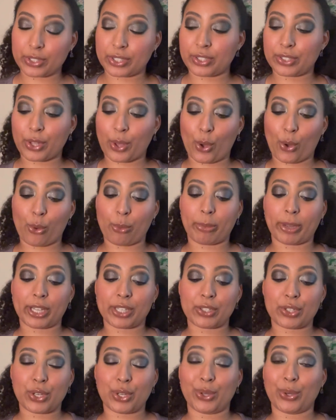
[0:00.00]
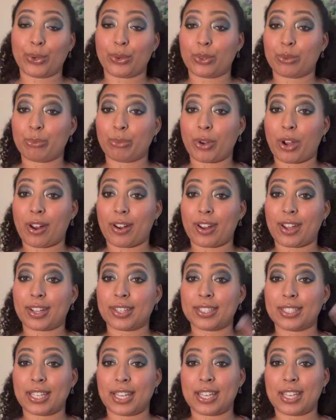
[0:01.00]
so my 2-year-old product